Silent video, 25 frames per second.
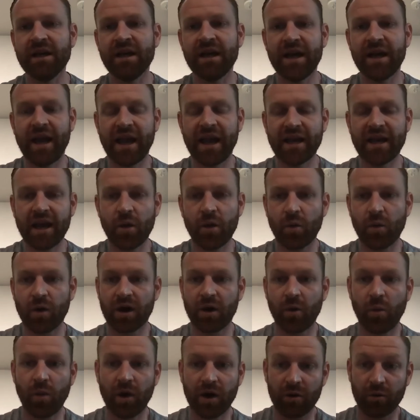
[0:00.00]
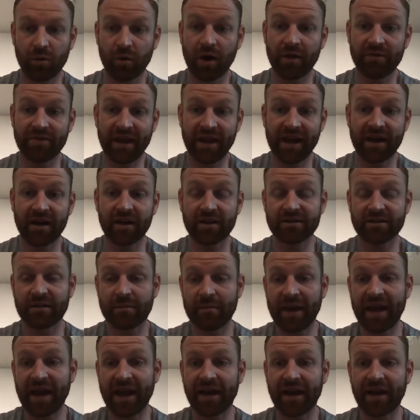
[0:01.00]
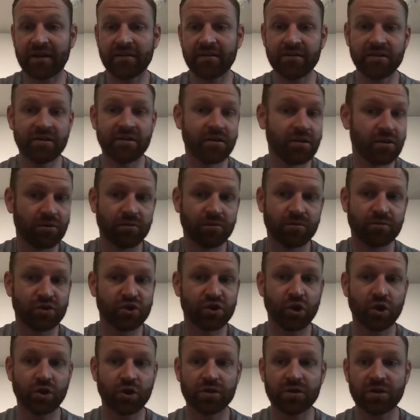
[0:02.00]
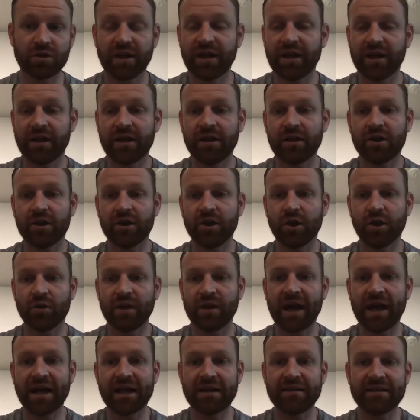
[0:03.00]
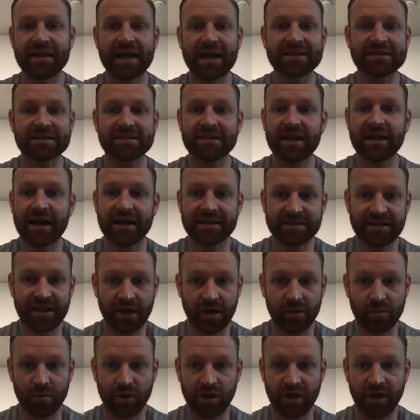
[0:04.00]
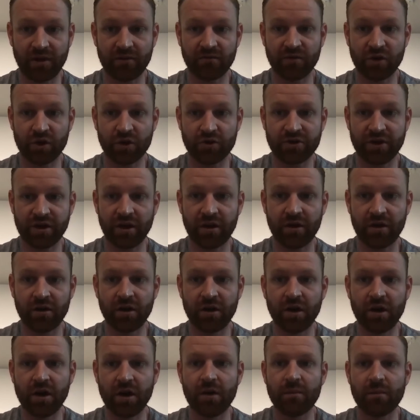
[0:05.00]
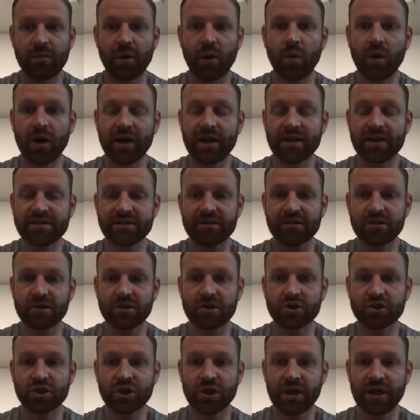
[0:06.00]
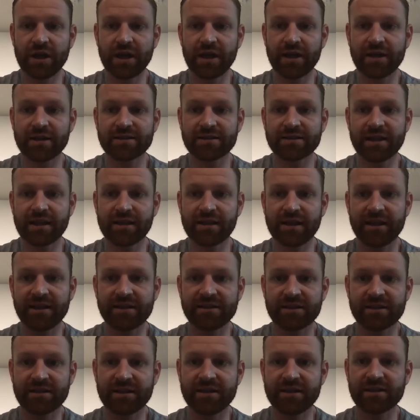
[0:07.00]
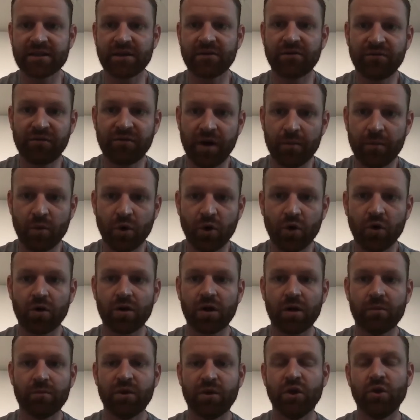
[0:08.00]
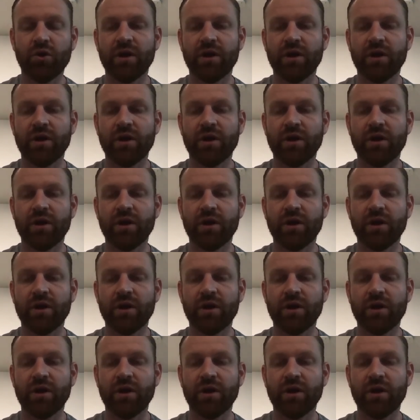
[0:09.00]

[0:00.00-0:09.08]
and now we're going to want to run that on demand. Certainly, that's not terribly confusing. But what gets a little tricky is that these ephemeral compute